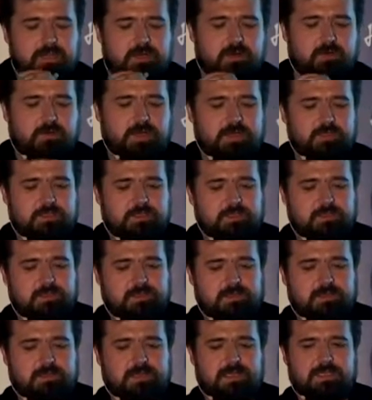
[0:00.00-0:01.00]
All right,
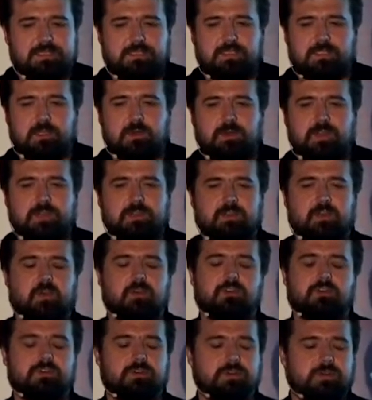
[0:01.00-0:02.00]
let's look at the
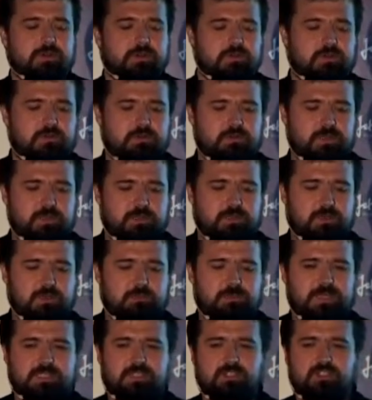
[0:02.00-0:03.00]
other
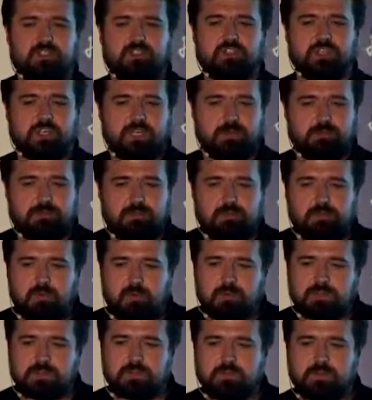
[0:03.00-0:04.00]
message type,
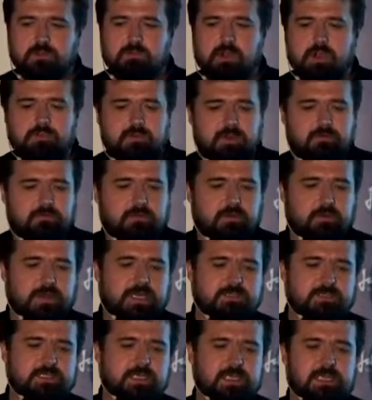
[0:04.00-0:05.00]
also deriving from
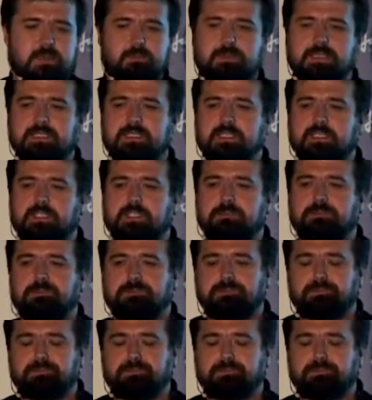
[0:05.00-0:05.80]
NTLM message.